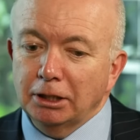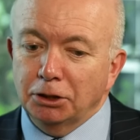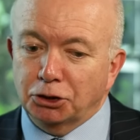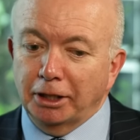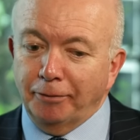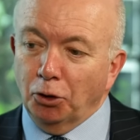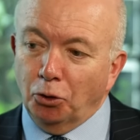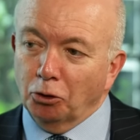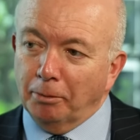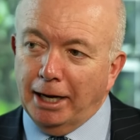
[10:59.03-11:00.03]
You see in the
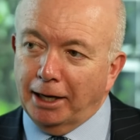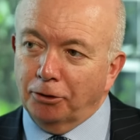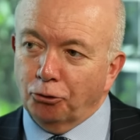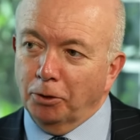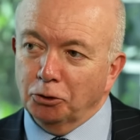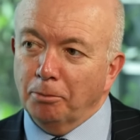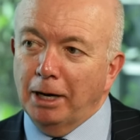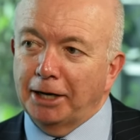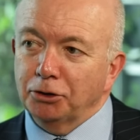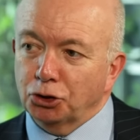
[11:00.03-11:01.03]
oil market as well,
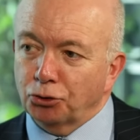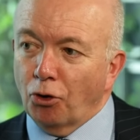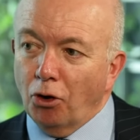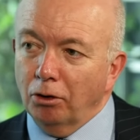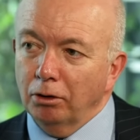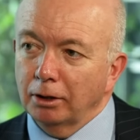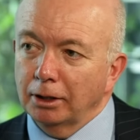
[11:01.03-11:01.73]
demand is strong.